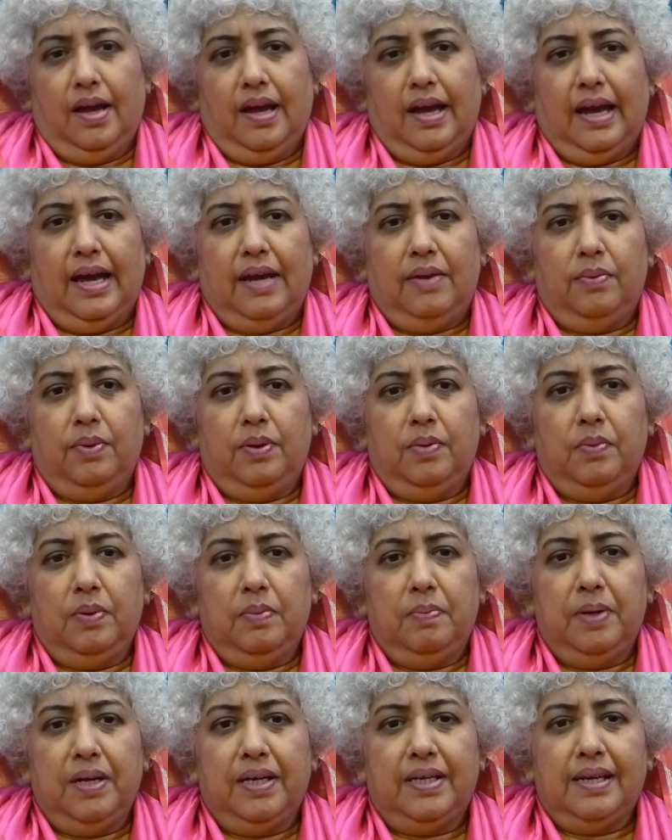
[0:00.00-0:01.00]
And when
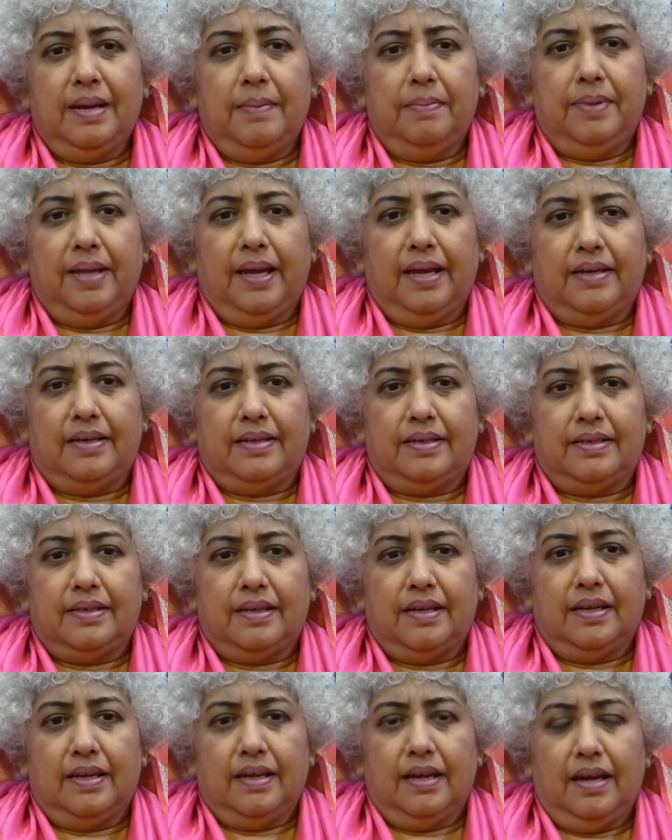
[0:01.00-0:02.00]
we picked up that
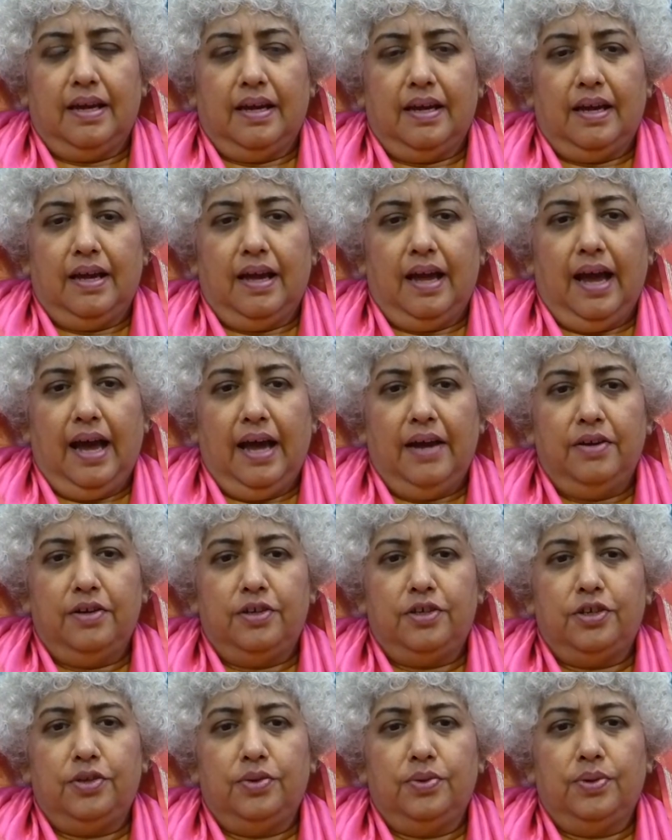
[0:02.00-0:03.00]

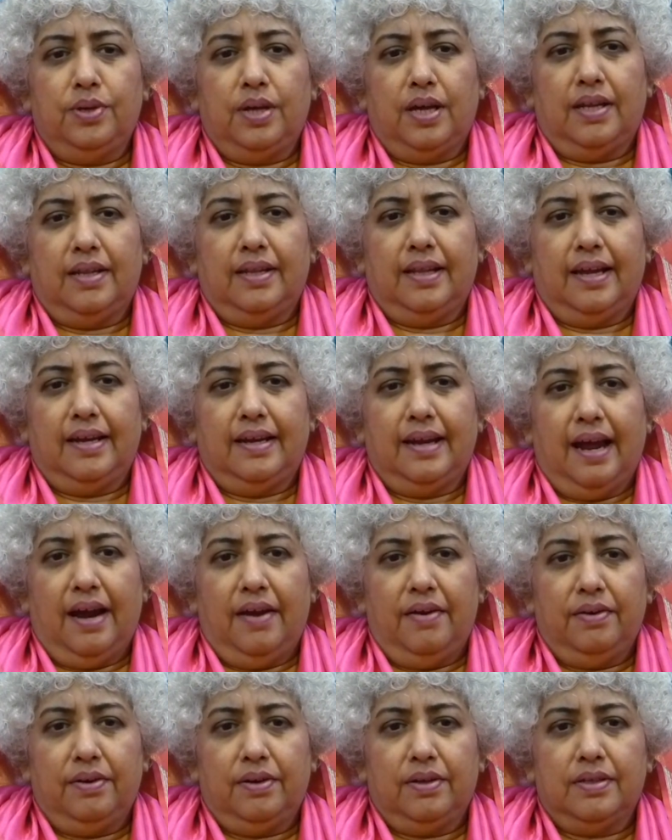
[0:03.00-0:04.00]
attitude and that
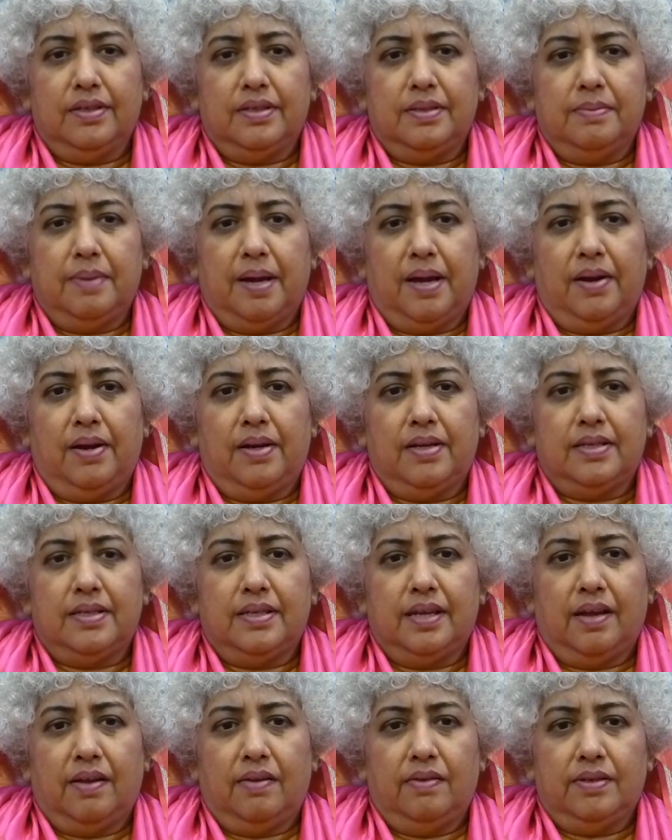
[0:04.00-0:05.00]
arrogance about
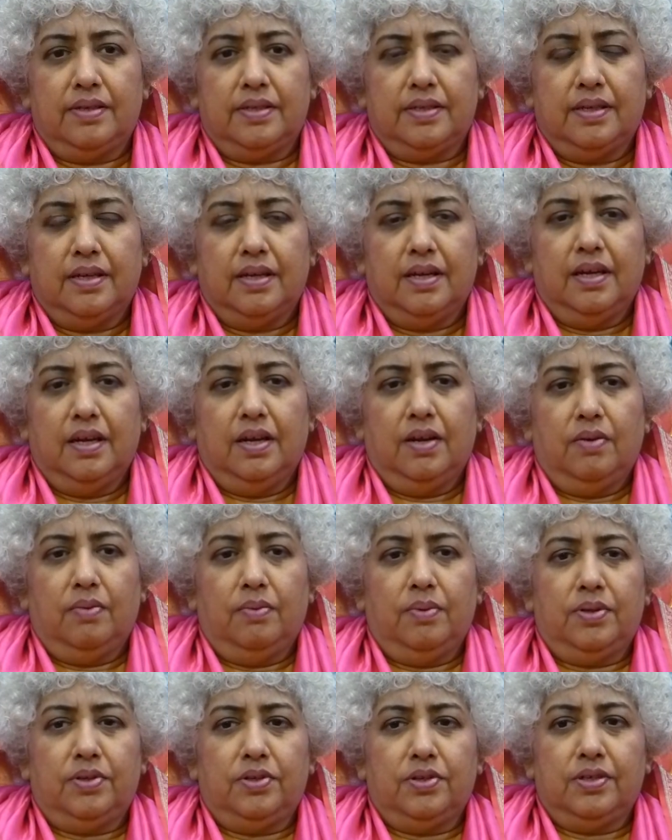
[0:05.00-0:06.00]
ourselves,
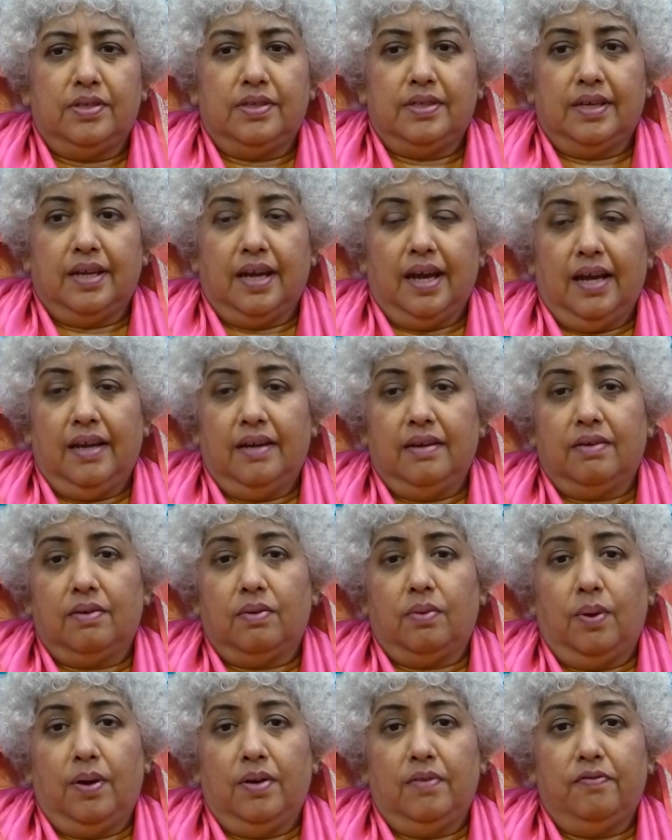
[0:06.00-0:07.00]
which is
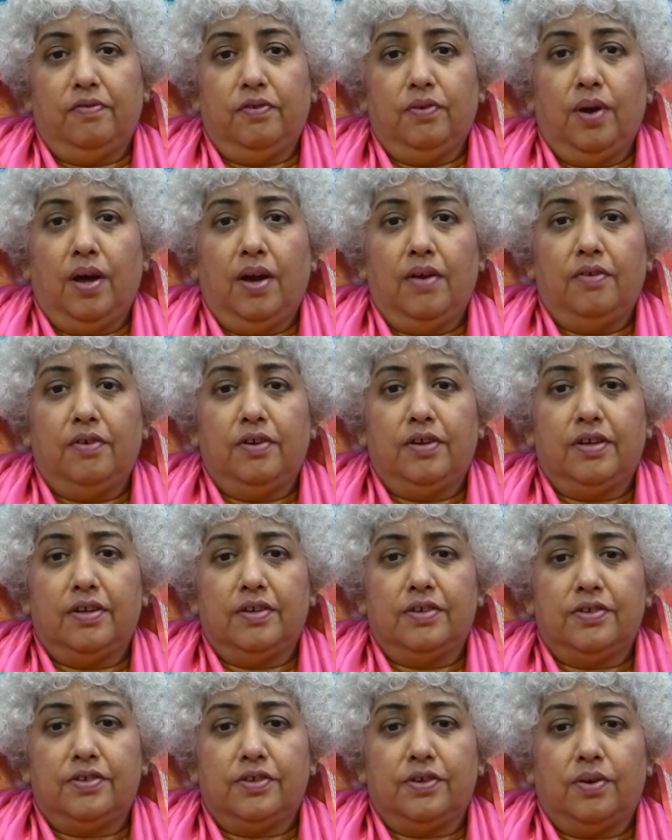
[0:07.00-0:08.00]
again quite a few hundred
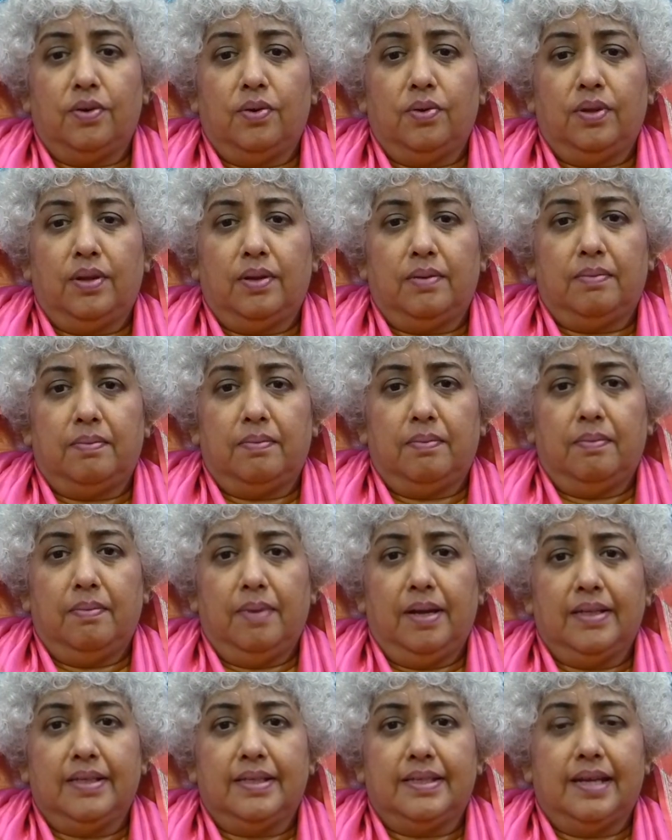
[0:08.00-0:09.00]
years ago, that
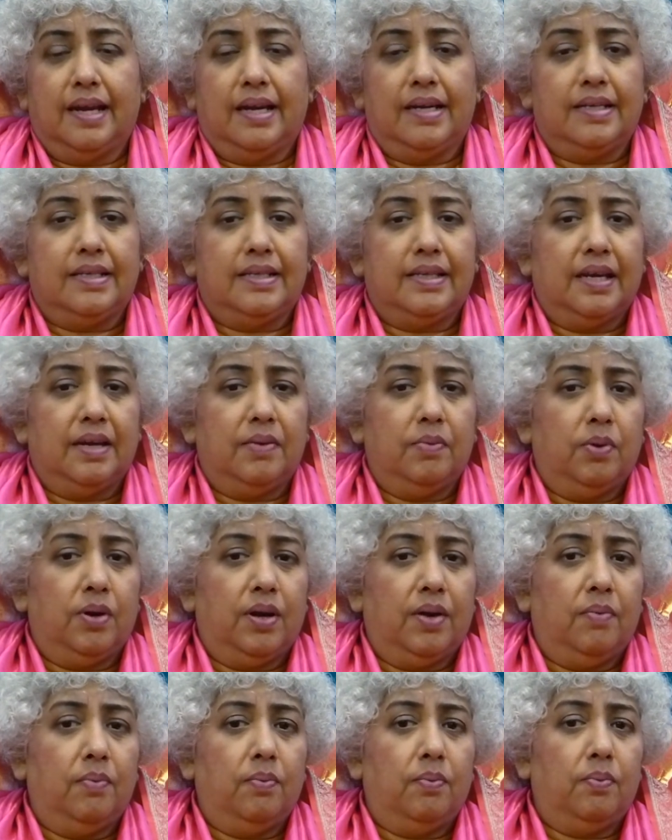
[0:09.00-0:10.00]
men started saying, what
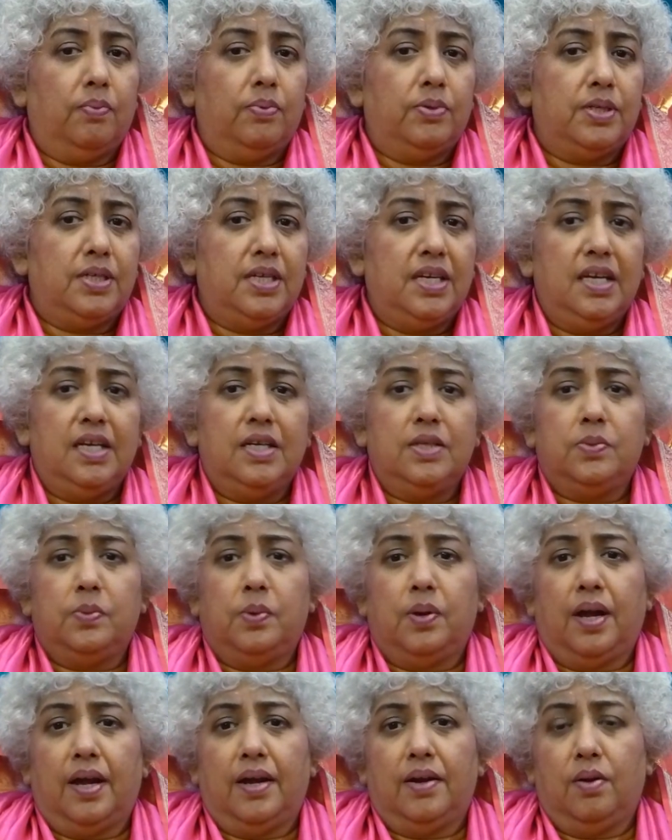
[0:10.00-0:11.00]
I see is
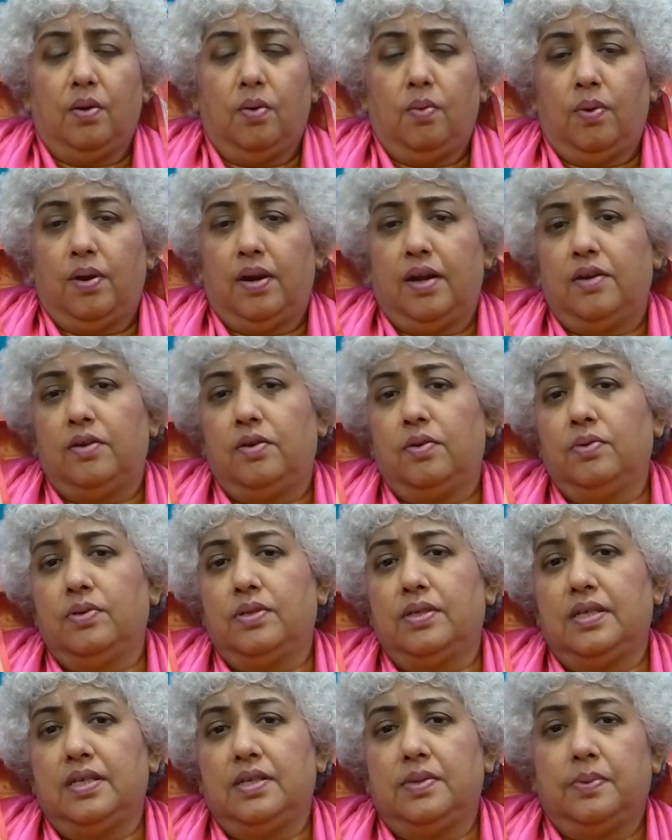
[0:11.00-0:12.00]
what I know, what I
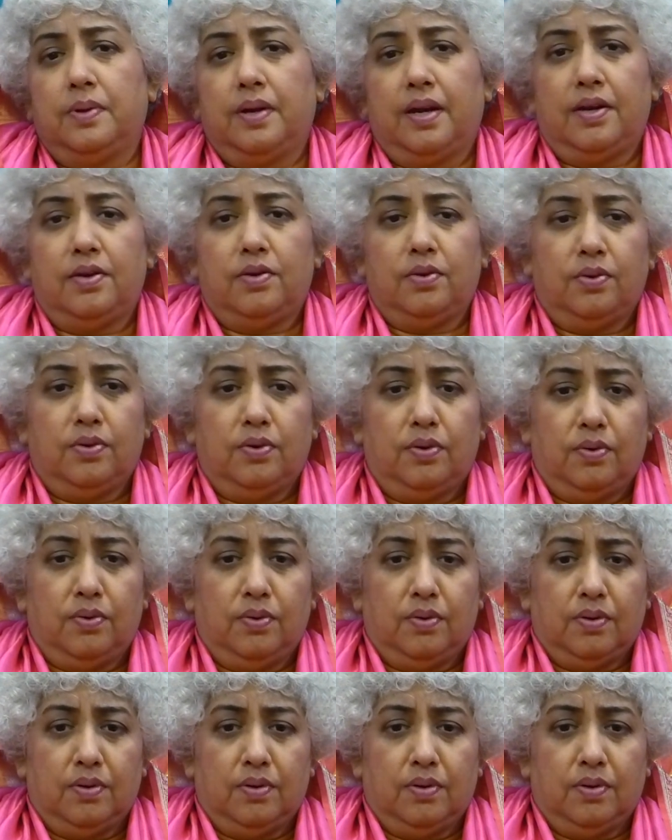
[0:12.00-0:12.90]
don't see is what I don't know.